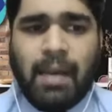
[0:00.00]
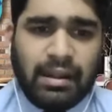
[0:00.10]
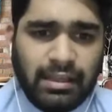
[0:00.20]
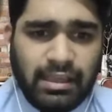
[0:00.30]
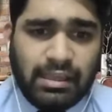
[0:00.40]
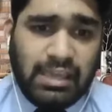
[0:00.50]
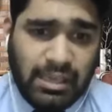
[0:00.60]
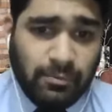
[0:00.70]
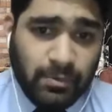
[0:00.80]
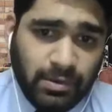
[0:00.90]
parity
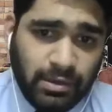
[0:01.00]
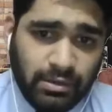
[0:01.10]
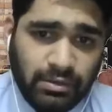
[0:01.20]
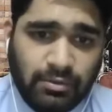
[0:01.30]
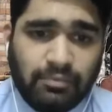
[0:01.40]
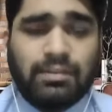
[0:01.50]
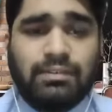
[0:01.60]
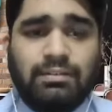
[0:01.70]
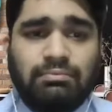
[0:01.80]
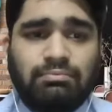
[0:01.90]
keyword was
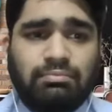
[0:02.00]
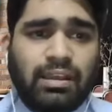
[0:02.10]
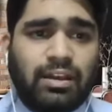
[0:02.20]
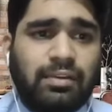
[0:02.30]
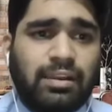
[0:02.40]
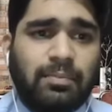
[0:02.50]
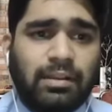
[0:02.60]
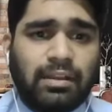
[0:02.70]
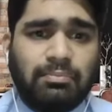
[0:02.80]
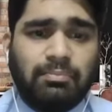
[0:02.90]
being available
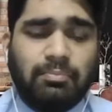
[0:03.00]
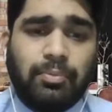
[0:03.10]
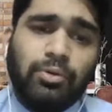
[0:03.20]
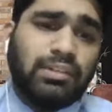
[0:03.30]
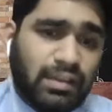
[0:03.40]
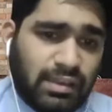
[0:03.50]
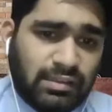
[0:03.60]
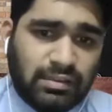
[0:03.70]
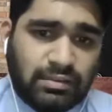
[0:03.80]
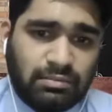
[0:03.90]
in both the
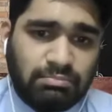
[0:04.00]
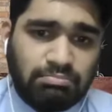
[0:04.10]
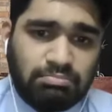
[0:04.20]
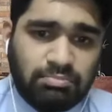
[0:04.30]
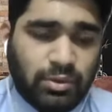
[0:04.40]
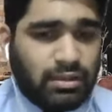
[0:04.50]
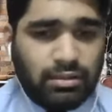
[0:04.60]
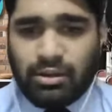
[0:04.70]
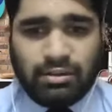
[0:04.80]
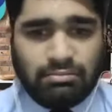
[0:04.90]
cases, so I thought